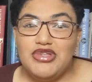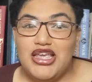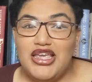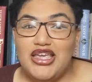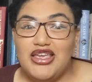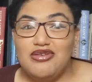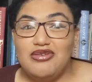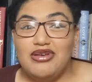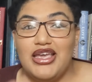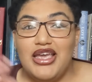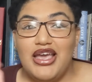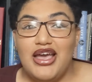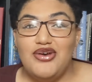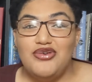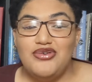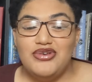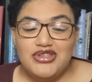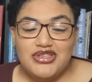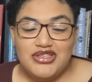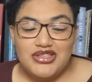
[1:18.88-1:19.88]
taking my
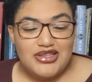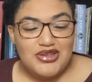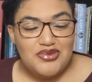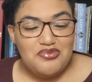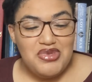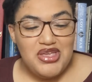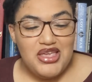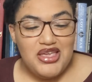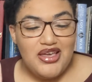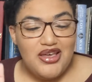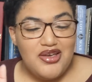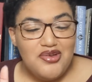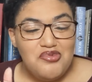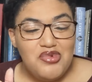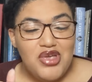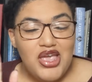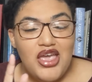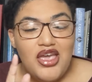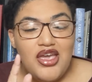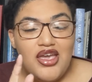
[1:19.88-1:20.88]
owls to
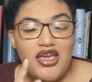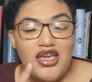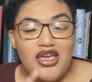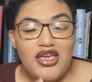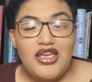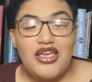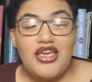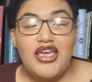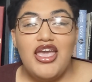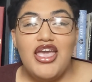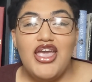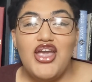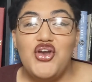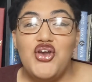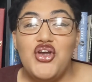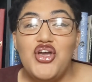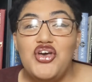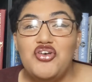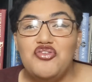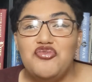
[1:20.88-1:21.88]
become a
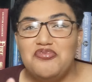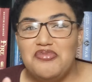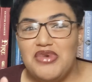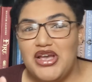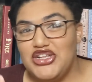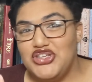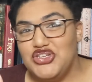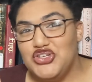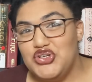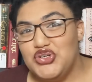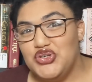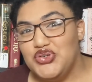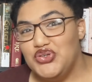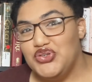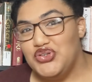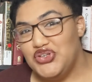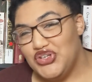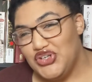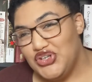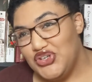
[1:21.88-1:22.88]
care of
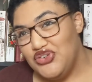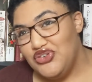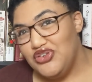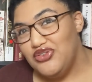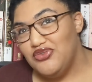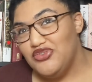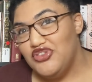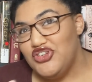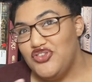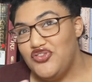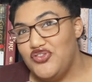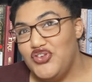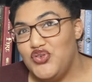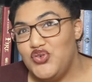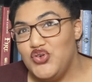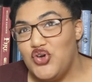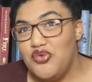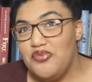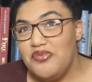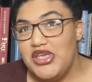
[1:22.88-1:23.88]
magical children, which, if
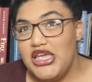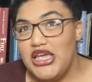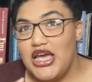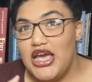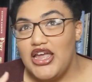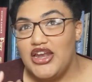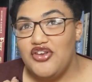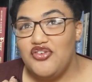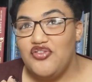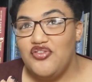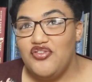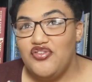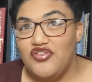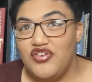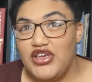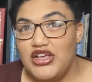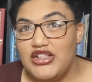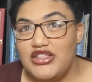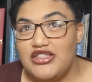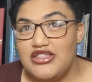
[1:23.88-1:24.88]
you know me, kind of
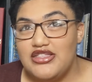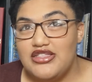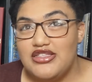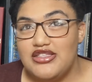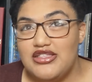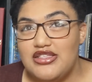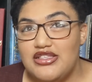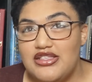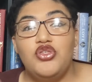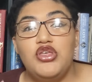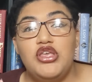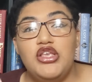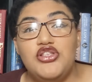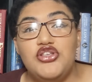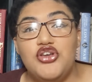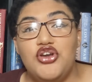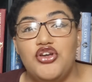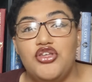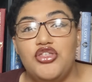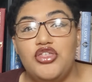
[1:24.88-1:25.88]
fits. So
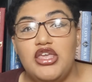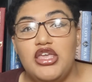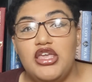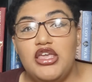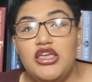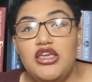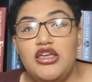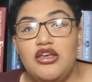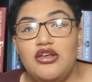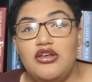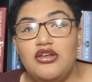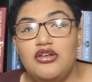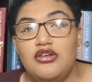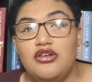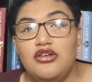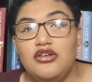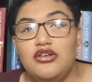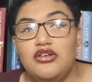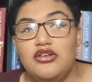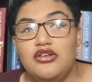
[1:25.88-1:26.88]
these are the
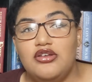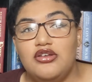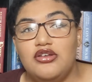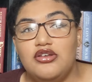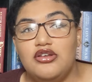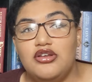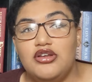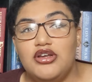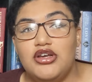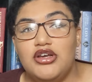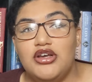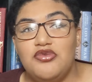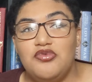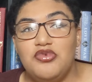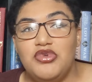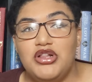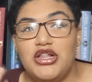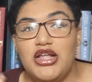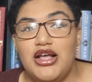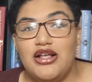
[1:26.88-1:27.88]

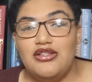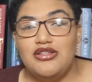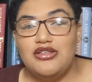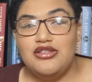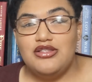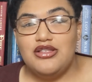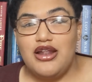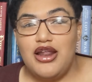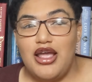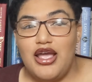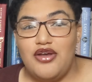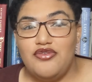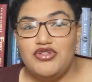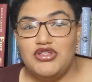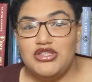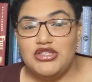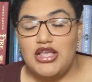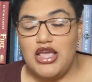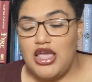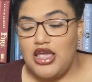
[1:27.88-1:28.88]
classes that I have
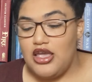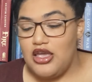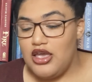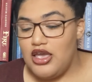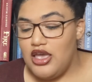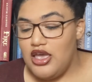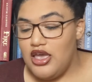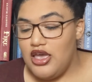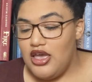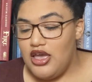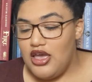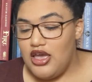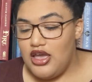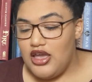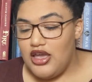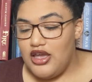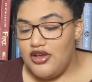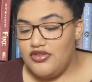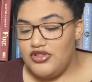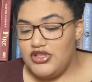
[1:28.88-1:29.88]
to take.
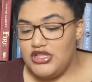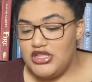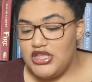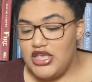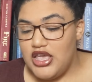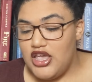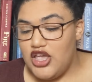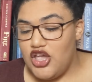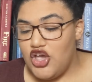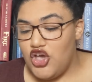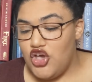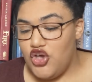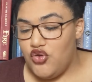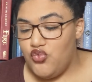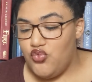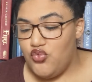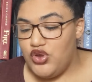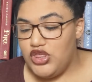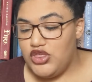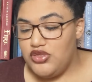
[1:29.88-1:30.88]
I have to take
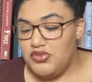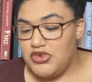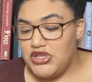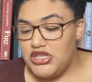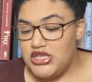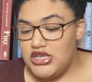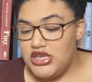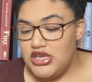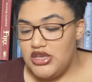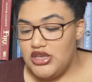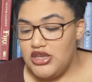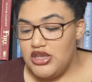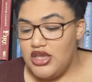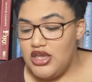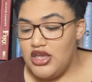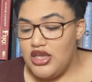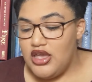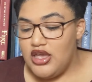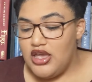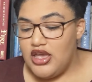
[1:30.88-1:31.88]
arithmetic,
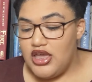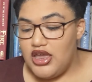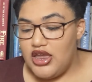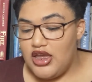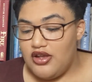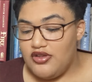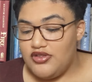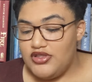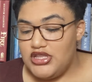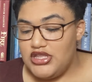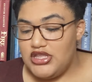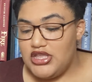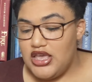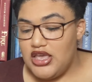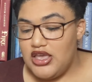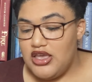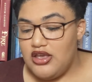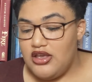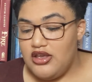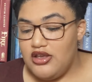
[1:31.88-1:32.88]
I have to
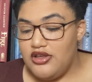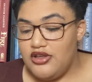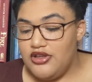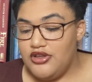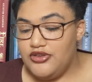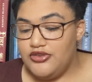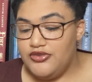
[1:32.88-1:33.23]
take